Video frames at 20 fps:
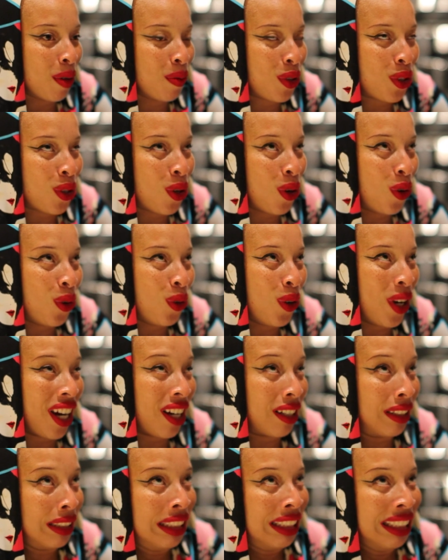I'm so.
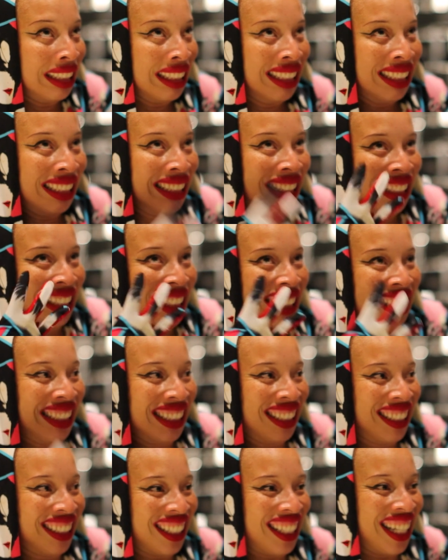
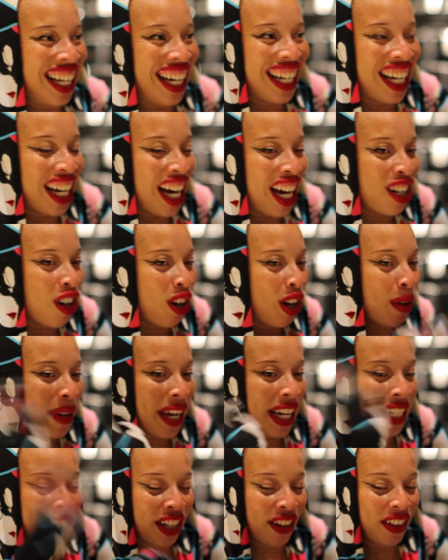Like, don't let me
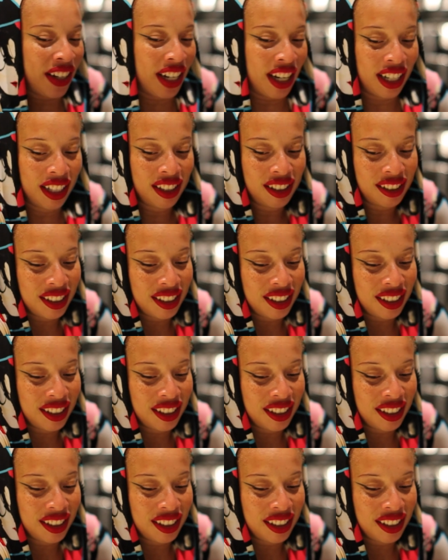get teary eyed.